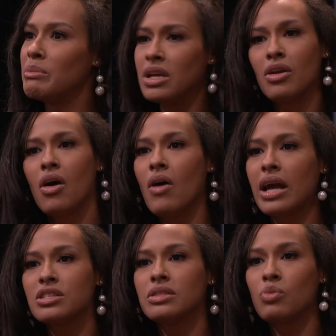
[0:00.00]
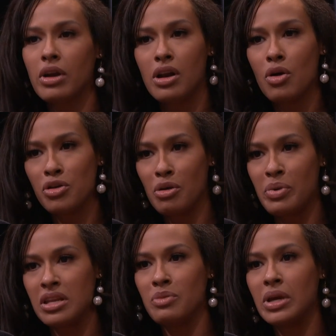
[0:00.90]
you know, I just want to know your
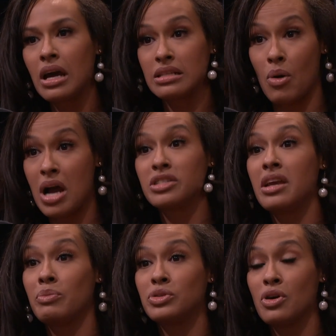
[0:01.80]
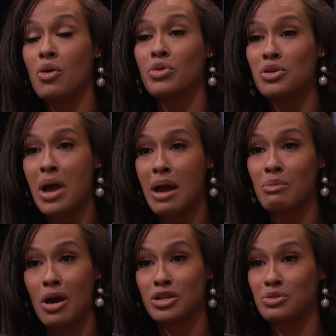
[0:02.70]
opinion, because I watched the episode when you had
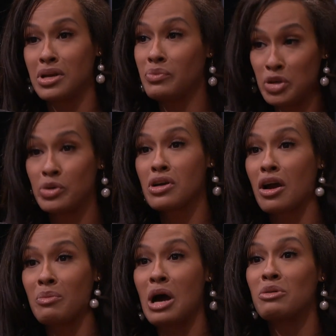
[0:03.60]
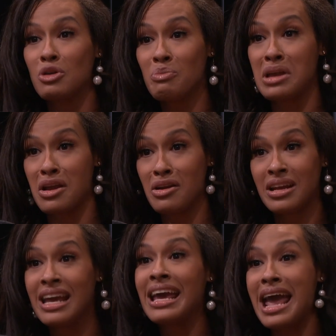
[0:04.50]
Marjorie, when you were talking about your beard,
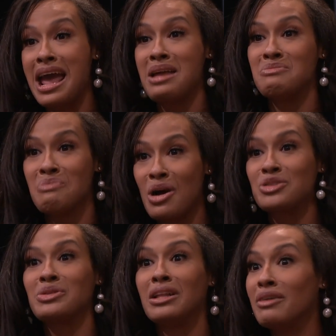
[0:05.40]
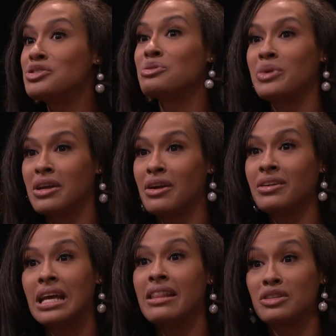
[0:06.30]
and Marjorie loves your beard,
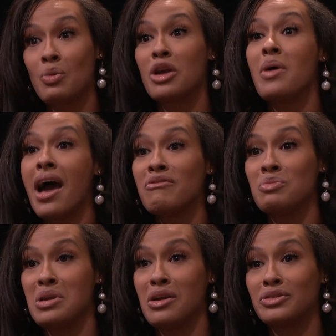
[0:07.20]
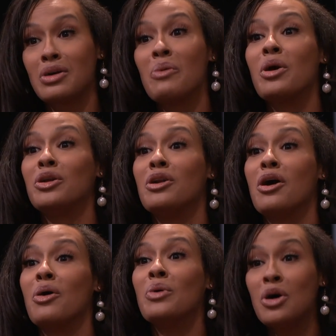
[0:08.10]
and that's why you have the beard. So I want to
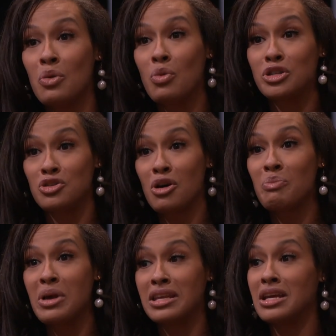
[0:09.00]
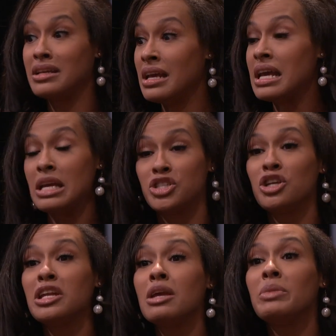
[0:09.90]
know, what's your opinion?
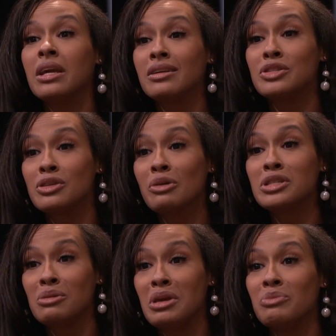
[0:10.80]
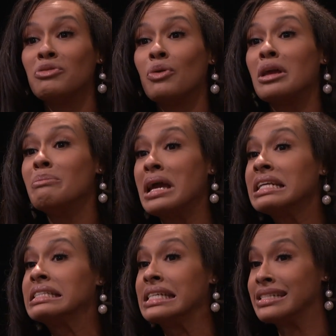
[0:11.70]
Shouldn't he be consulting me before he
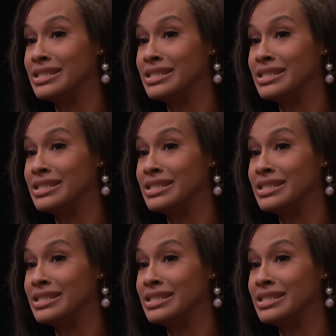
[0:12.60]
makes these